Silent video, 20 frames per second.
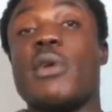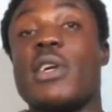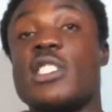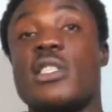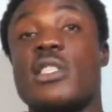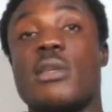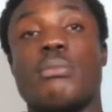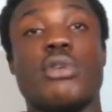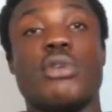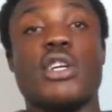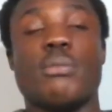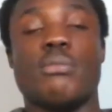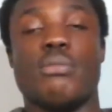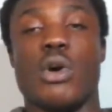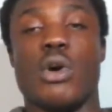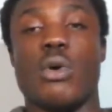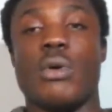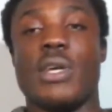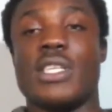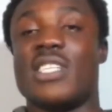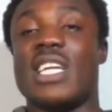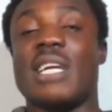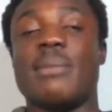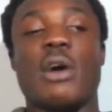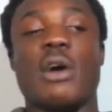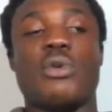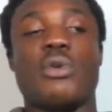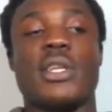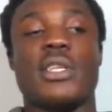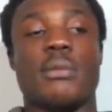the book, bro. It's not about
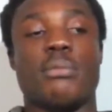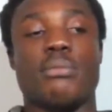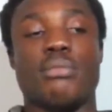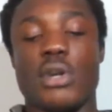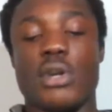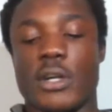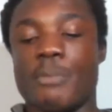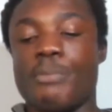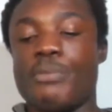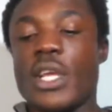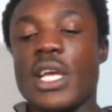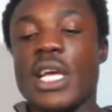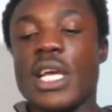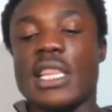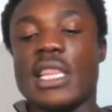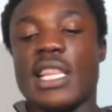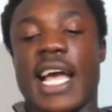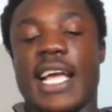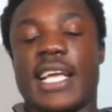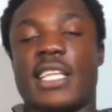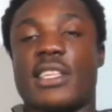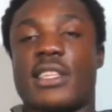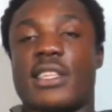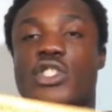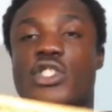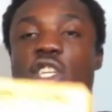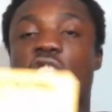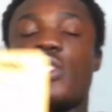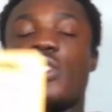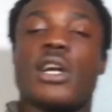reading the book. Like,
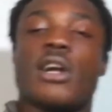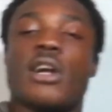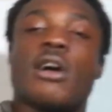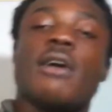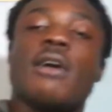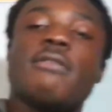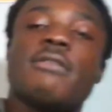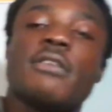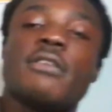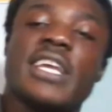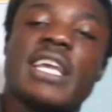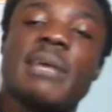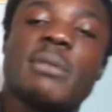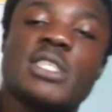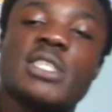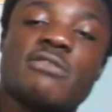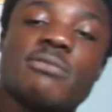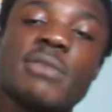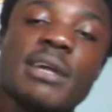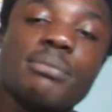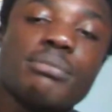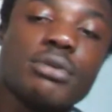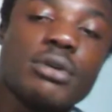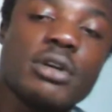just the cover image of my book,